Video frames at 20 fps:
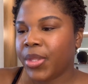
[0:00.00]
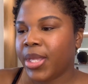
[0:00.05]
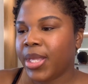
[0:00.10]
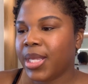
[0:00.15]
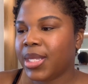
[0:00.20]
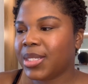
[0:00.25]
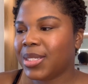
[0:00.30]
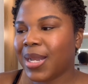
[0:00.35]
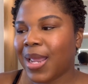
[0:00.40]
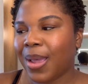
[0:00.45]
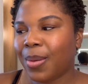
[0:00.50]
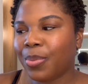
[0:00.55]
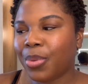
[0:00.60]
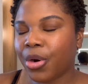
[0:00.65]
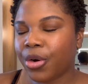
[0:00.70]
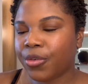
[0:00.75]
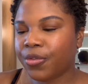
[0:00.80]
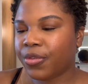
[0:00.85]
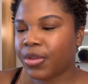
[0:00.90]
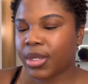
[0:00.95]
It's not
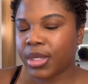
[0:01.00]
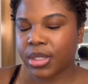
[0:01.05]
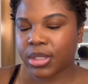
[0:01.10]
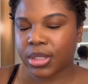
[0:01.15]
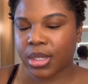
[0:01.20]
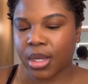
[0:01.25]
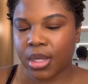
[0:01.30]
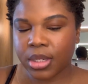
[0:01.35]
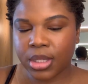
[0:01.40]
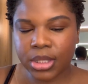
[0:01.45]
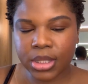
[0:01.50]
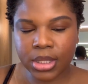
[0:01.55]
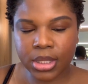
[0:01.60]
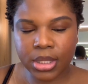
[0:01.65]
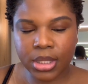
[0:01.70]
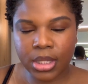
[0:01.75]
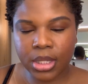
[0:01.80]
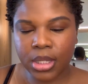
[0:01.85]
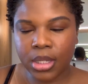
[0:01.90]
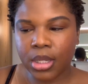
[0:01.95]
perfect,
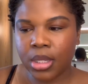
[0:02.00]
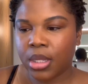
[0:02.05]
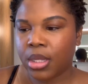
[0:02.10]
honestly.